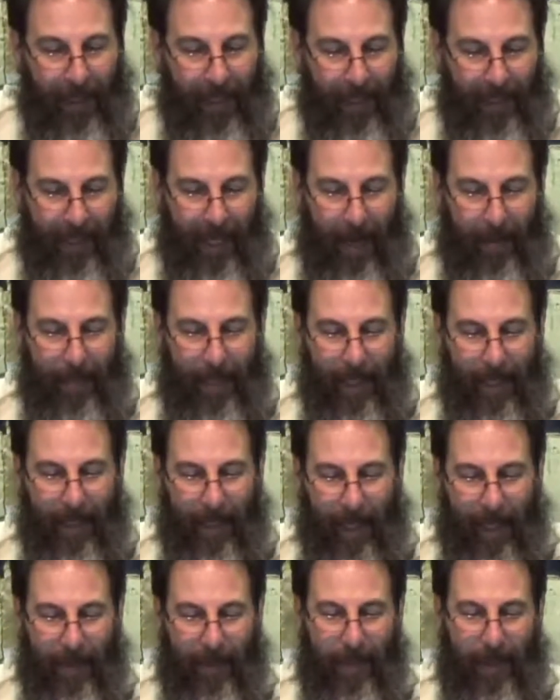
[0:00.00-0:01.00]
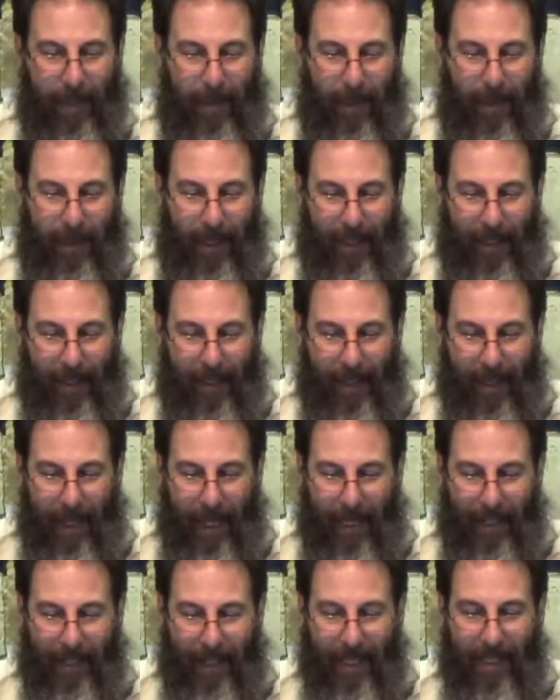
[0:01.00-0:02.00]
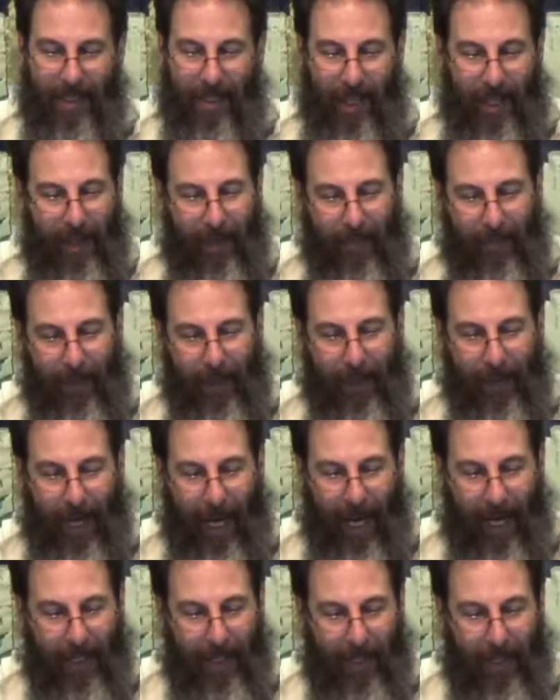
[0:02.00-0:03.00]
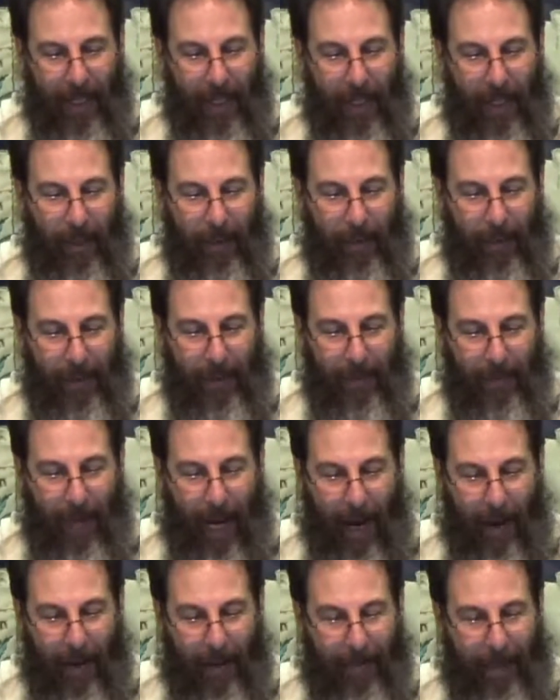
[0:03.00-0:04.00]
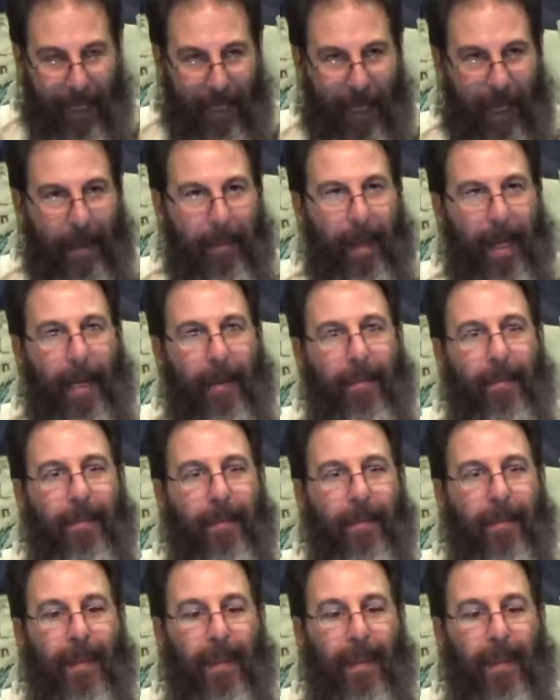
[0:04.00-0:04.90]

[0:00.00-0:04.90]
His Talmudim later recalled that the Tanakh says, "Zeal for your house will devour me." Amen?